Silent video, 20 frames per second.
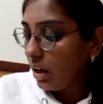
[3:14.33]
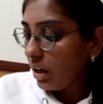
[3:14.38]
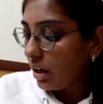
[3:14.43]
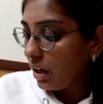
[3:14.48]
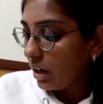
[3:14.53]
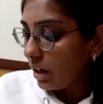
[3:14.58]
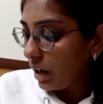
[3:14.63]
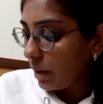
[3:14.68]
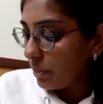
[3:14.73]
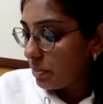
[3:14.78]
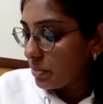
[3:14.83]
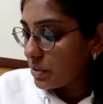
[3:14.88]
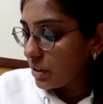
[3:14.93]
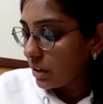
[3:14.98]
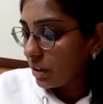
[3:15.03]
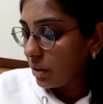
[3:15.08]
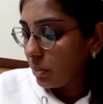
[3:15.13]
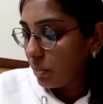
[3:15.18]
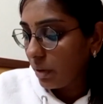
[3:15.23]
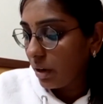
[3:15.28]

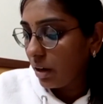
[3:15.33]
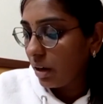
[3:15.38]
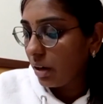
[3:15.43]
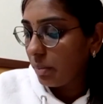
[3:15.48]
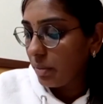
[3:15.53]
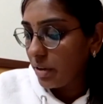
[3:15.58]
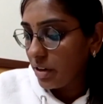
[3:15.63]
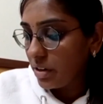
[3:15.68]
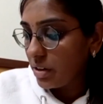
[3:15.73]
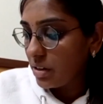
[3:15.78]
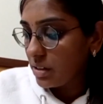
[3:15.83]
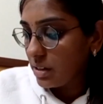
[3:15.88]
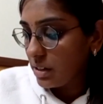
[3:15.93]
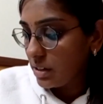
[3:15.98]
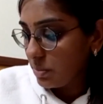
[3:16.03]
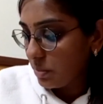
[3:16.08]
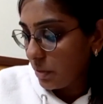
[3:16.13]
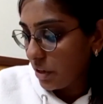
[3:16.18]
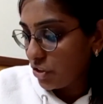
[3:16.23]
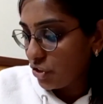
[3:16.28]
obstructive pulmonary
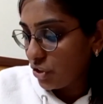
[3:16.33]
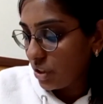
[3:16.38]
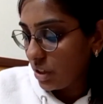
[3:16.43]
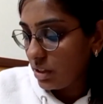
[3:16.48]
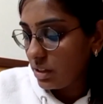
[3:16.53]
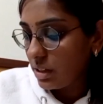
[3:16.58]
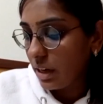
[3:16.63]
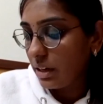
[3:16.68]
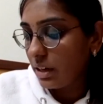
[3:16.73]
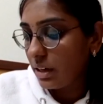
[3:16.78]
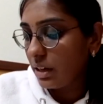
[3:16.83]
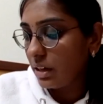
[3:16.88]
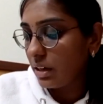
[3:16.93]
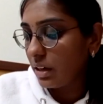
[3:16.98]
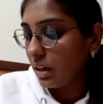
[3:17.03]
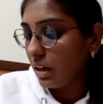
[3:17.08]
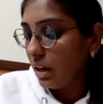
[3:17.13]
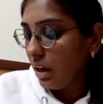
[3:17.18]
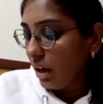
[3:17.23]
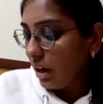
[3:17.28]
disease patients, and
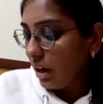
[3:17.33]
in